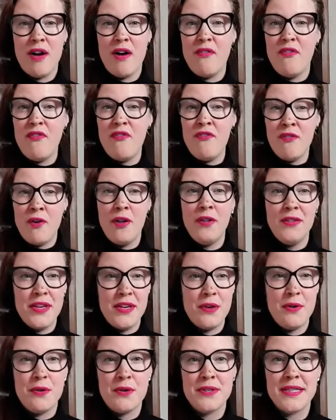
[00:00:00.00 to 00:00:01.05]
a faulty
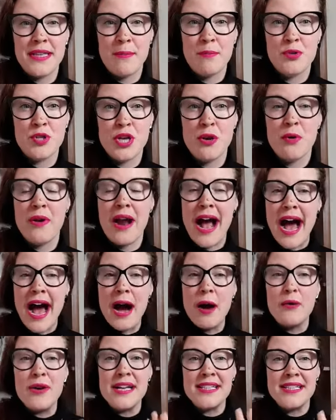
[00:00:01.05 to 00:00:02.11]
neuroception or
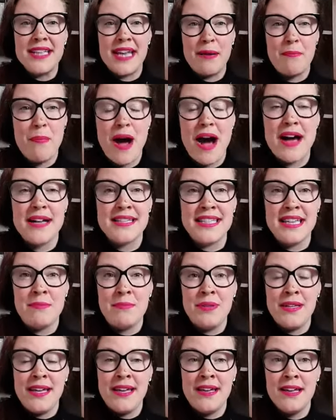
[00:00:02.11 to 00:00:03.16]
how does that
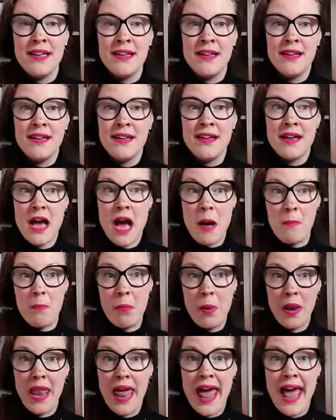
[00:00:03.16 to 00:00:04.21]
possibly
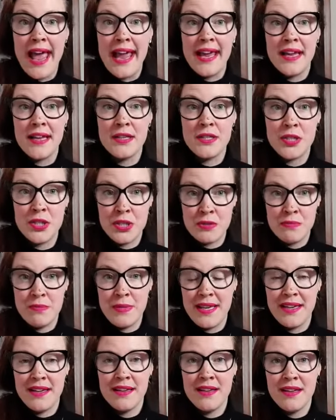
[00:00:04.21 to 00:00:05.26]
apply to
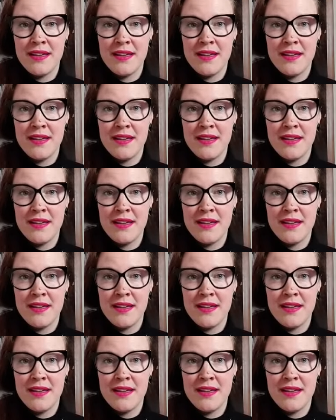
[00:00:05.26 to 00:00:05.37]
me?